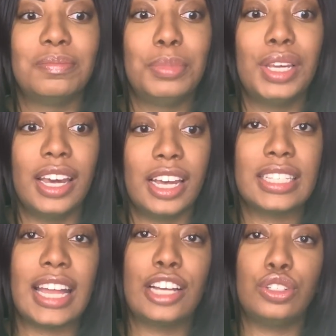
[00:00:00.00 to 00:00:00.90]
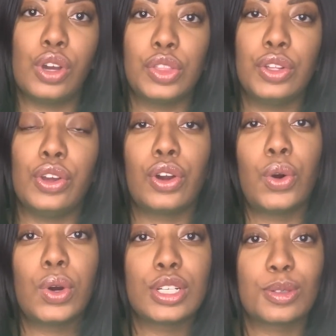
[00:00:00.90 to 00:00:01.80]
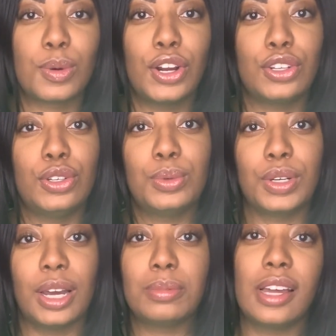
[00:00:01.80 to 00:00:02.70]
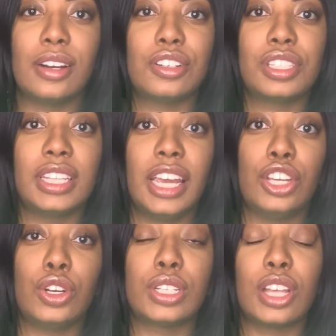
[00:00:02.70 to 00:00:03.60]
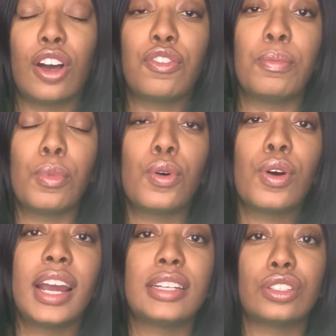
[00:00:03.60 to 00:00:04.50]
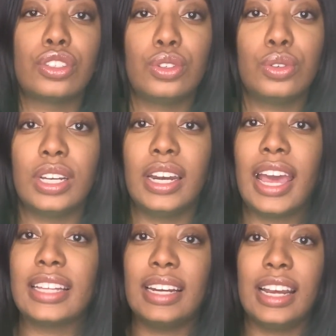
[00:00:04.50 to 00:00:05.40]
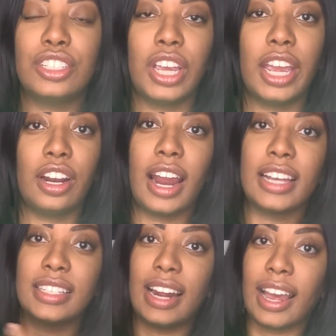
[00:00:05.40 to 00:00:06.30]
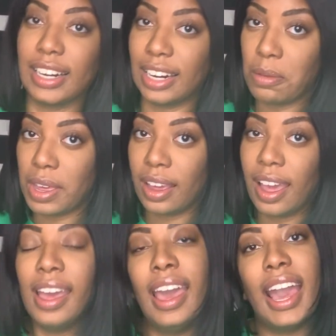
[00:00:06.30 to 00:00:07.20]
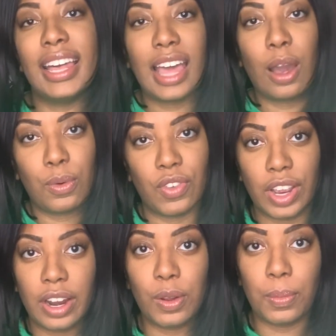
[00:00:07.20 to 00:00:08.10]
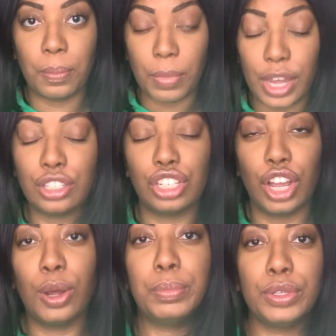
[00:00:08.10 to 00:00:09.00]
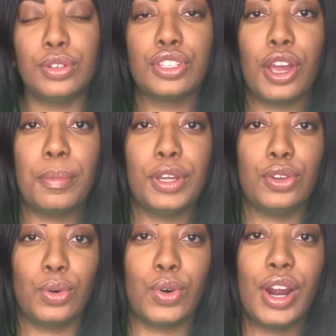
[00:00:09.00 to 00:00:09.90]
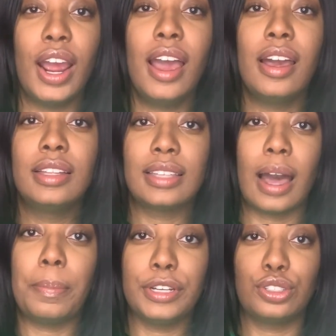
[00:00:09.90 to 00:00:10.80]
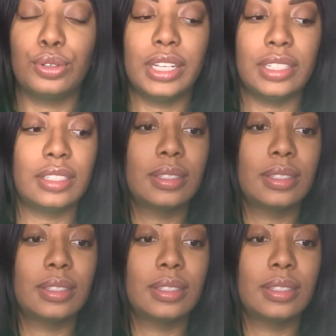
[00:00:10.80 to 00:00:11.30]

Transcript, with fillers: Because as you go through your coursework, you will come to understand yourself more as a student, as an educator, as an academic, and that will very much help you determine your topic choice.